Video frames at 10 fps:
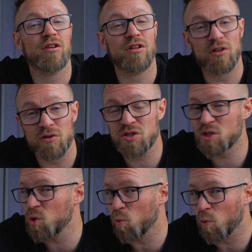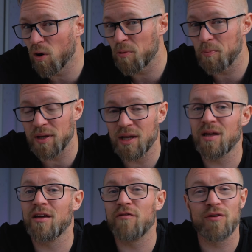looks
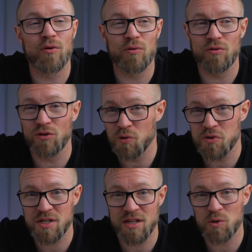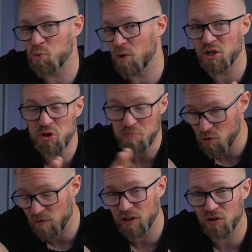warpy if you use it when you're
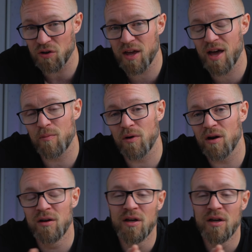moving your camera.